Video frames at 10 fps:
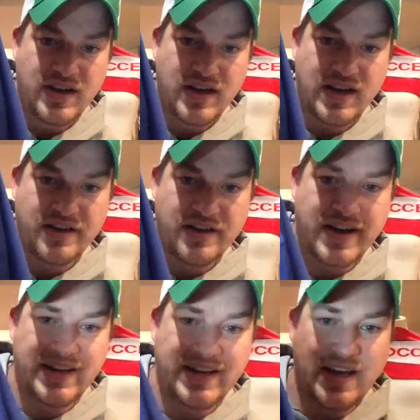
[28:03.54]
If I
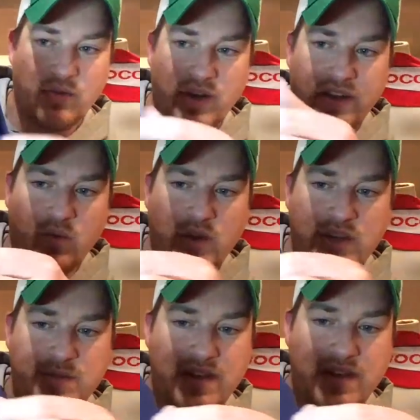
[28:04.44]
can get rid of the
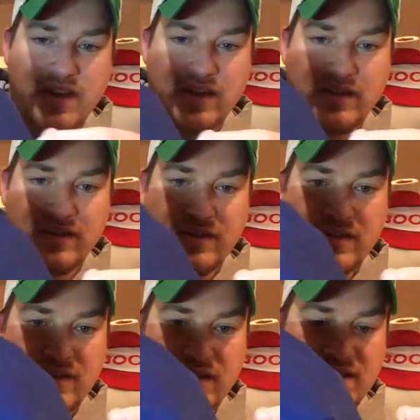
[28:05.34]
wispy thing,
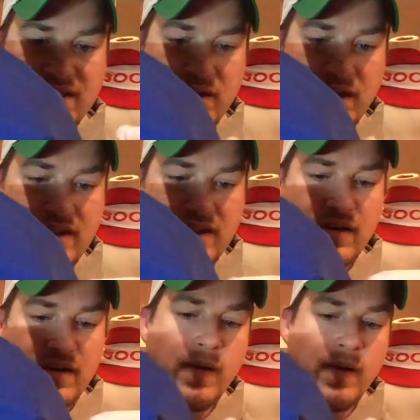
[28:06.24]
you can see it right there.
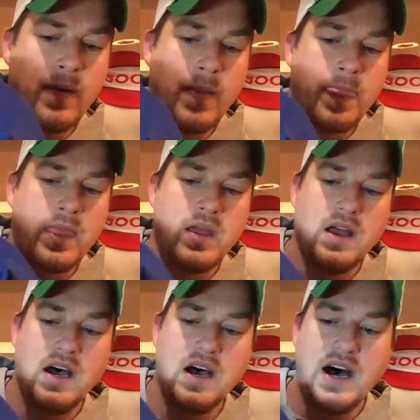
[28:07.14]

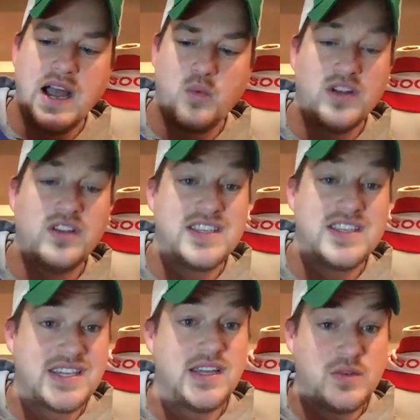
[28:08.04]
Uh, I will list
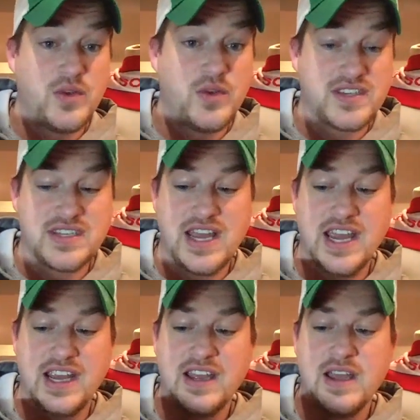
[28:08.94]
it with a
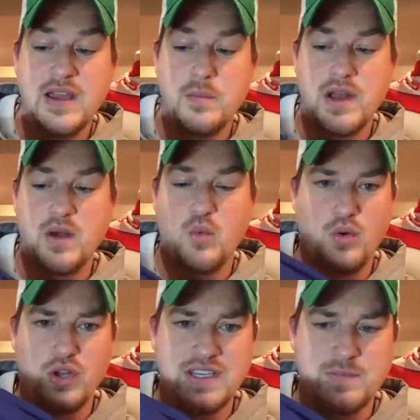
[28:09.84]
snag, but it
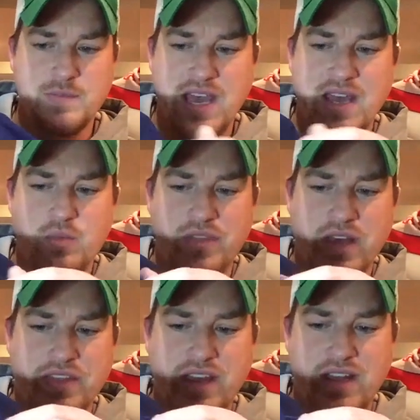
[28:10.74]
won't look as bad
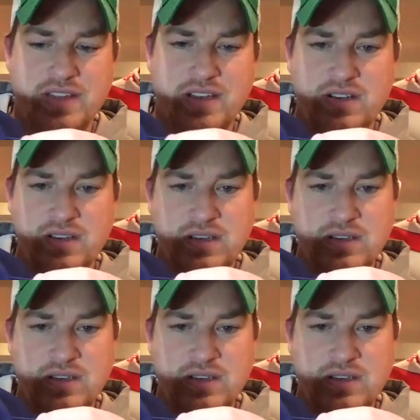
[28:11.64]
without that on there.